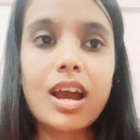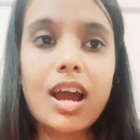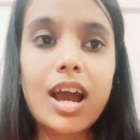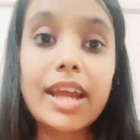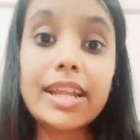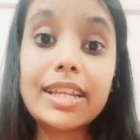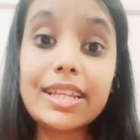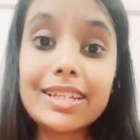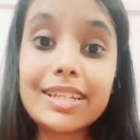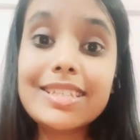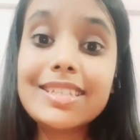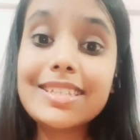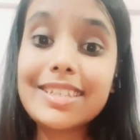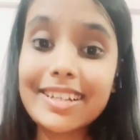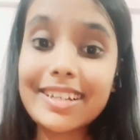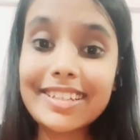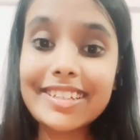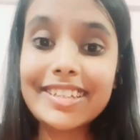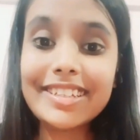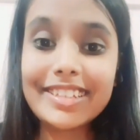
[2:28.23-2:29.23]
I did
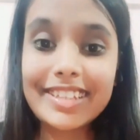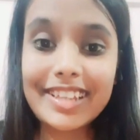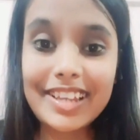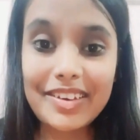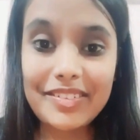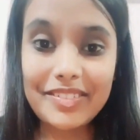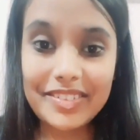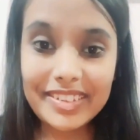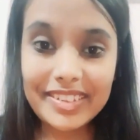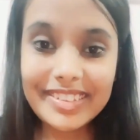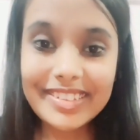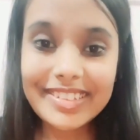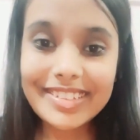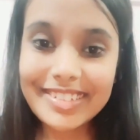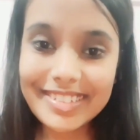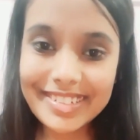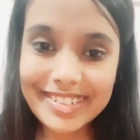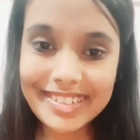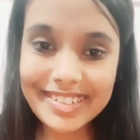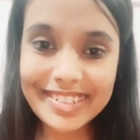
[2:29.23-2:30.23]
study in 11th.
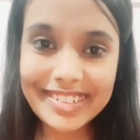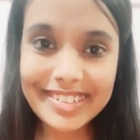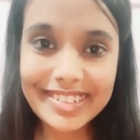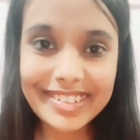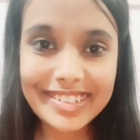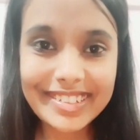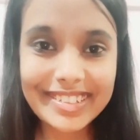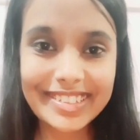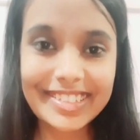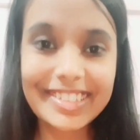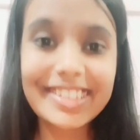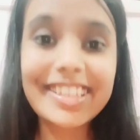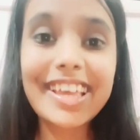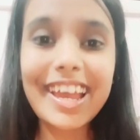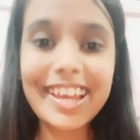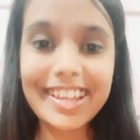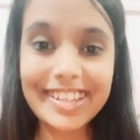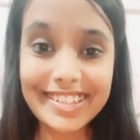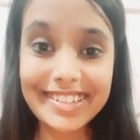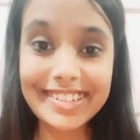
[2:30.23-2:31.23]

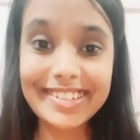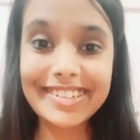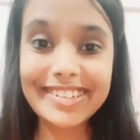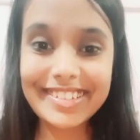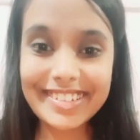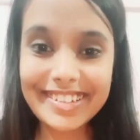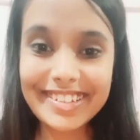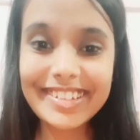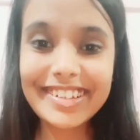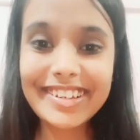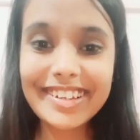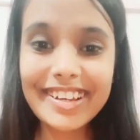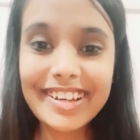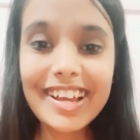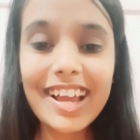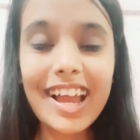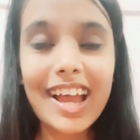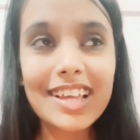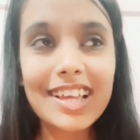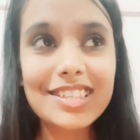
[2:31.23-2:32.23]
I did.
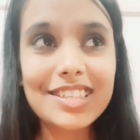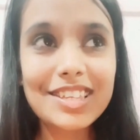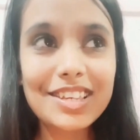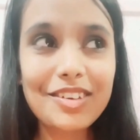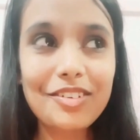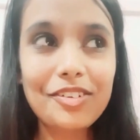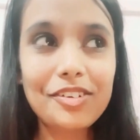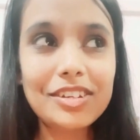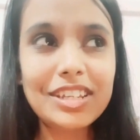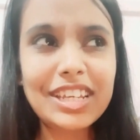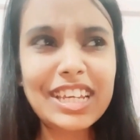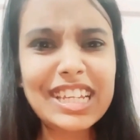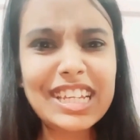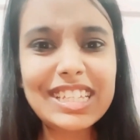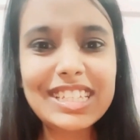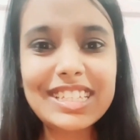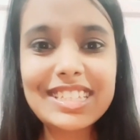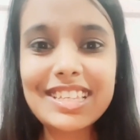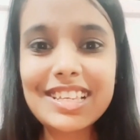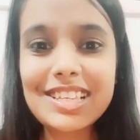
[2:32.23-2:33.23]
I secured 86.5%
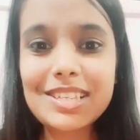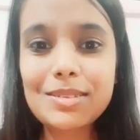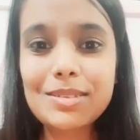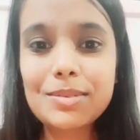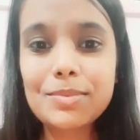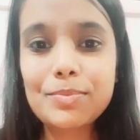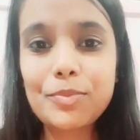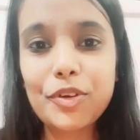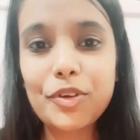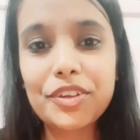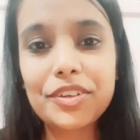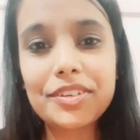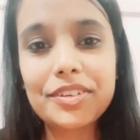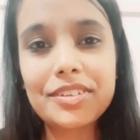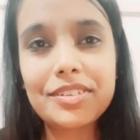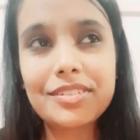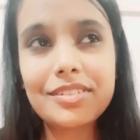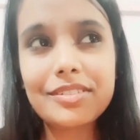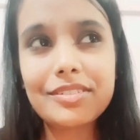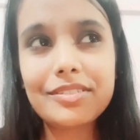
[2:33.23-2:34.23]
in
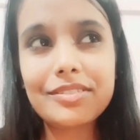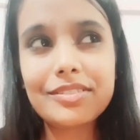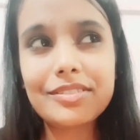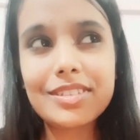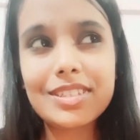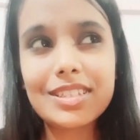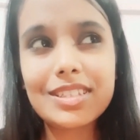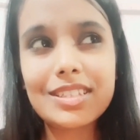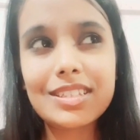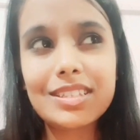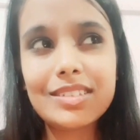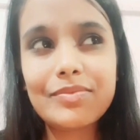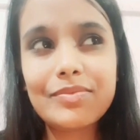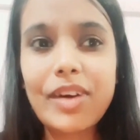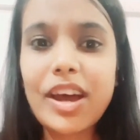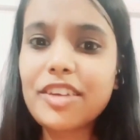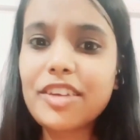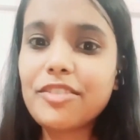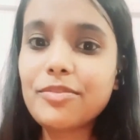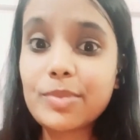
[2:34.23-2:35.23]

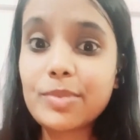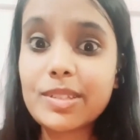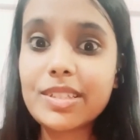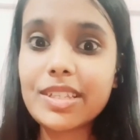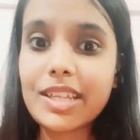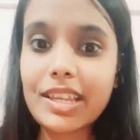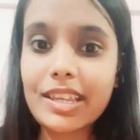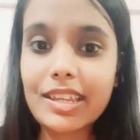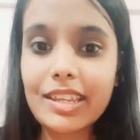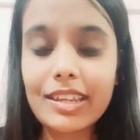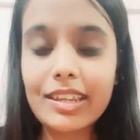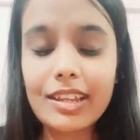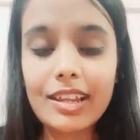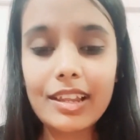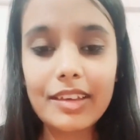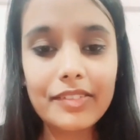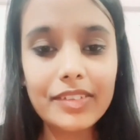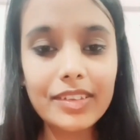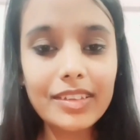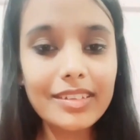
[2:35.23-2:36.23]

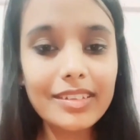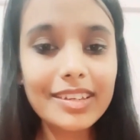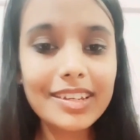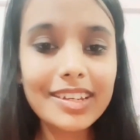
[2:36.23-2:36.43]
11th,